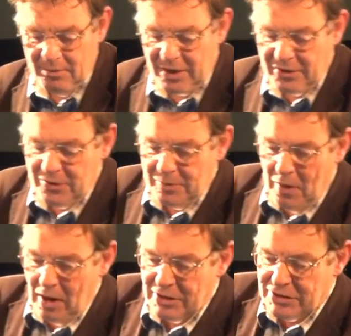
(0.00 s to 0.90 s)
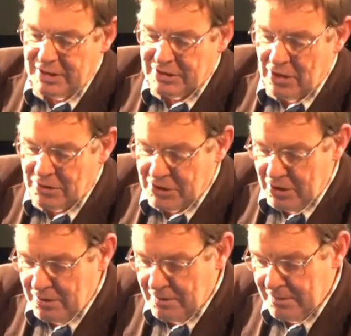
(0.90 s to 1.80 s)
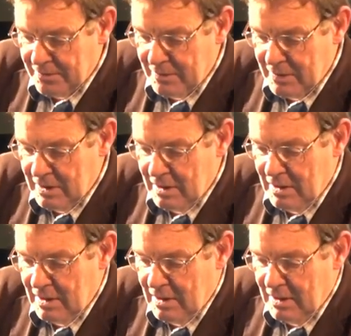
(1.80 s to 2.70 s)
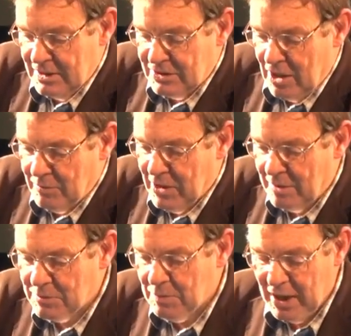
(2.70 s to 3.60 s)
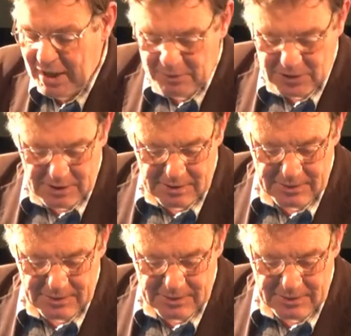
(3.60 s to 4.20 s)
Monetary policy is also sometimes blamed.